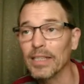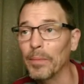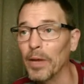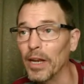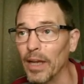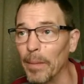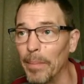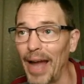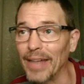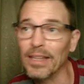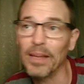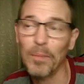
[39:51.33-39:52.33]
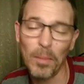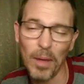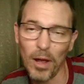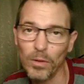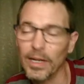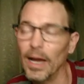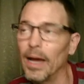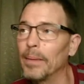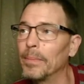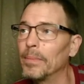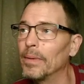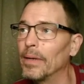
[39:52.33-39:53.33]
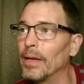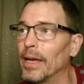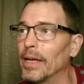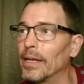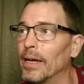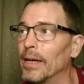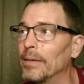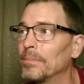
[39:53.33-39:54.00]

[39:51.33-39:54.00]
I'm going to come back to them on my own time, and uh,